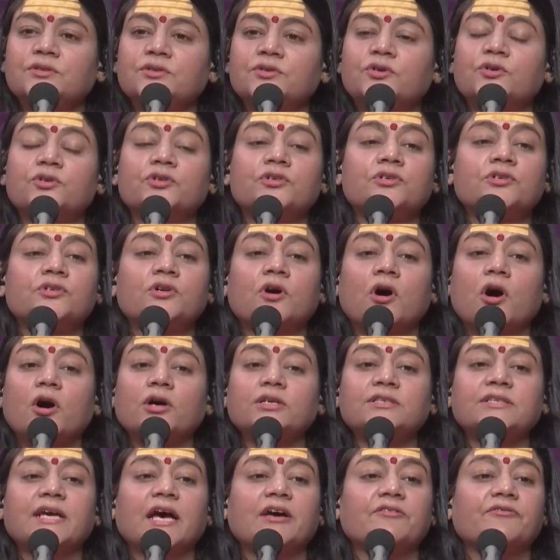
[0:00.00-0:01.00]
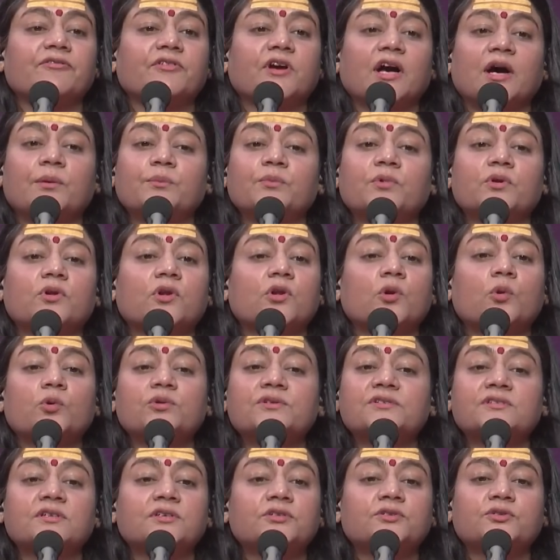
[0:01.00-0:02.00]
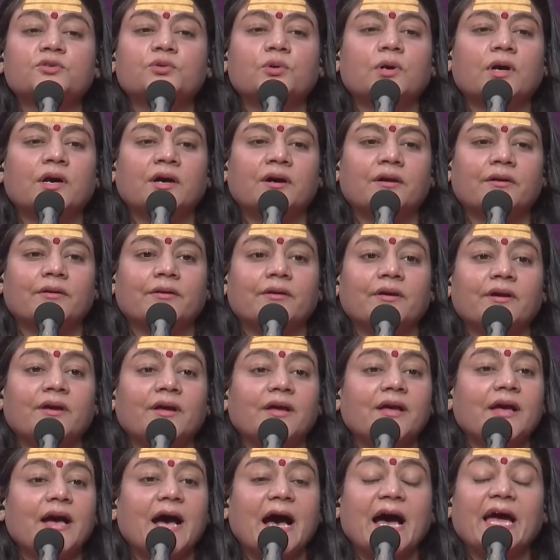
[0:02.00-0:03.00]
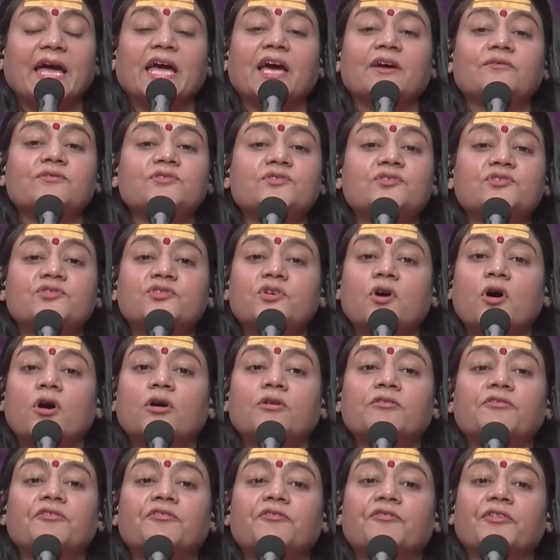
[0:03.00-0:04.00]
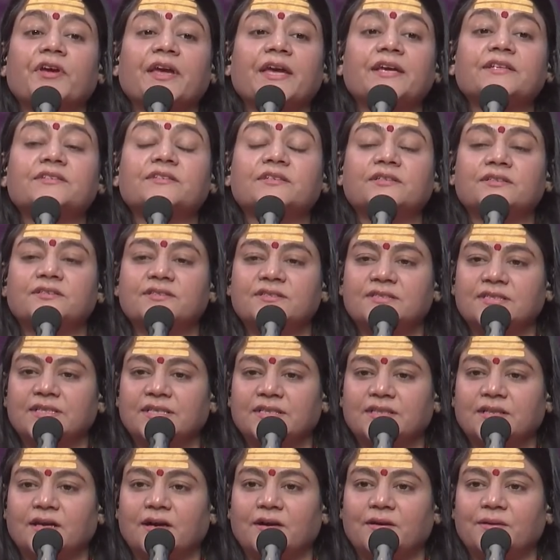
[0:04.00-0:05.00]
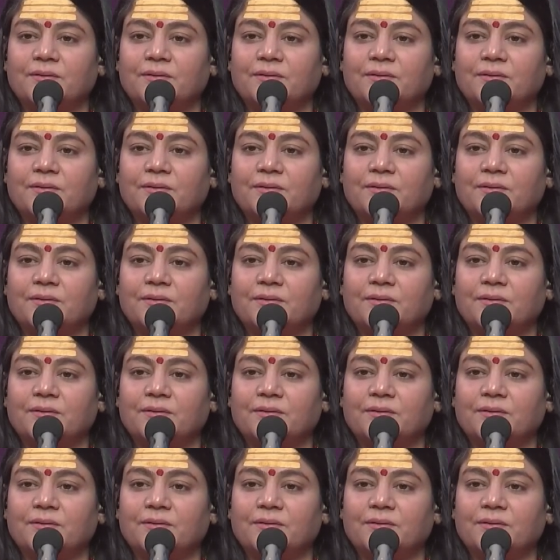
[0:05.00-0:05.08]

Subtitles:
could not have come closer to her. I have strong faith in Sita.